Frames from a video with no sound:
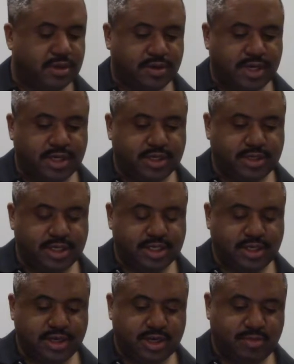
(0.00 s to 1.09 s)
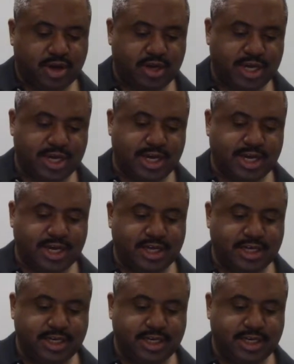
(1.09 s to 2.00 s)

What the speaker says: All right, so that's talking about God.